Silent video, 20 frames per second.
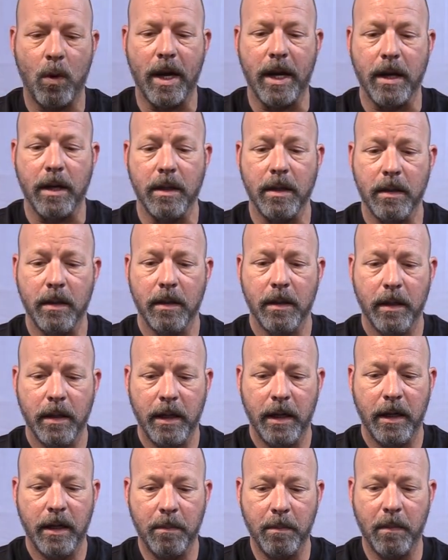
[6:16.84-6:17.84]
weight.
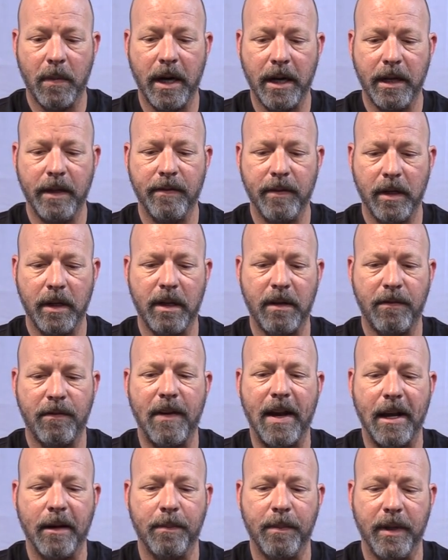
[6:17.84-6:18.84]
It might even in
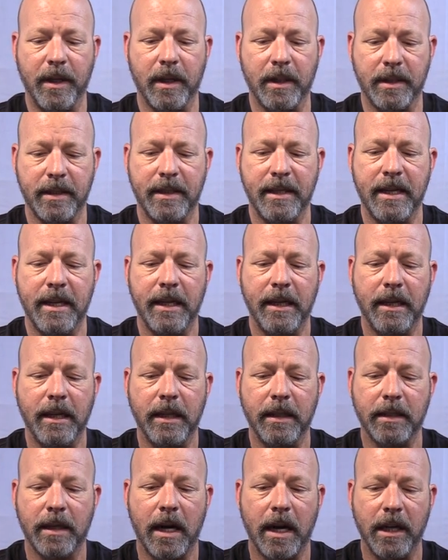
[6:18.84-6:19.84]
fact be a
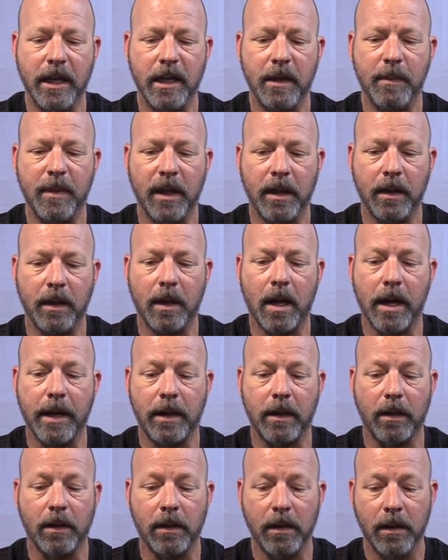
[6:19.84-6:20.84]
teeny tiny bit
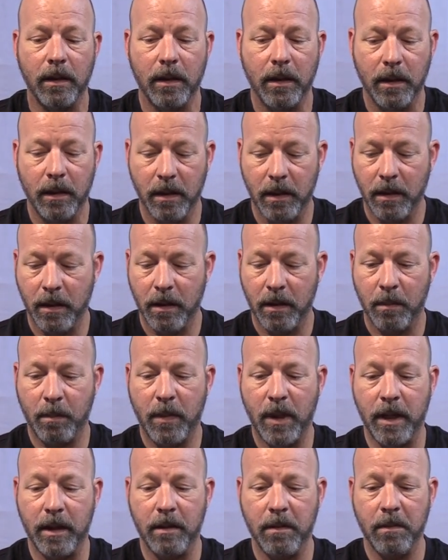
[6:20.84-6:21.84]
lighter,
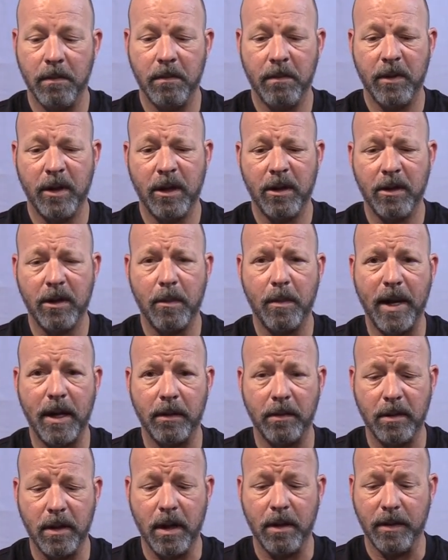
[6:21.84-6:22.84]
but they're in
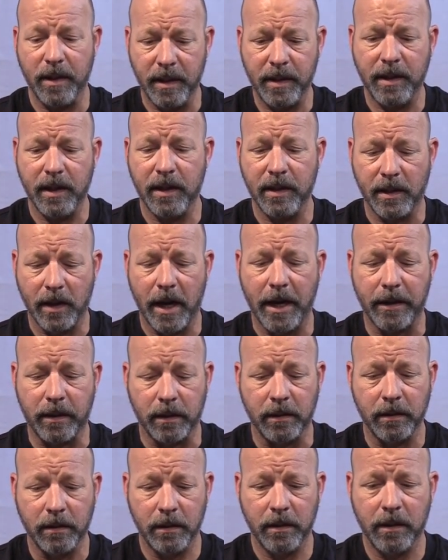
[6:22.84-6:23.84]
about, no, this is
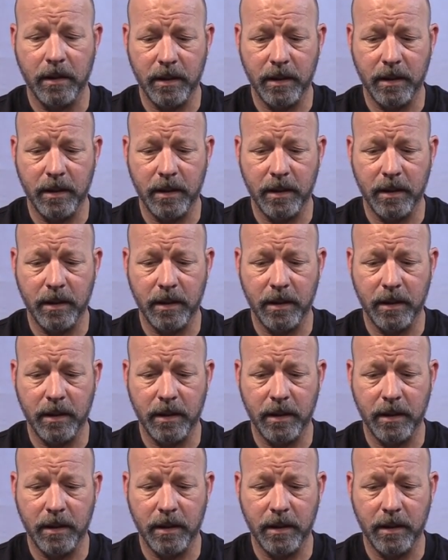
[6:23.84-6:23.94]
lighter.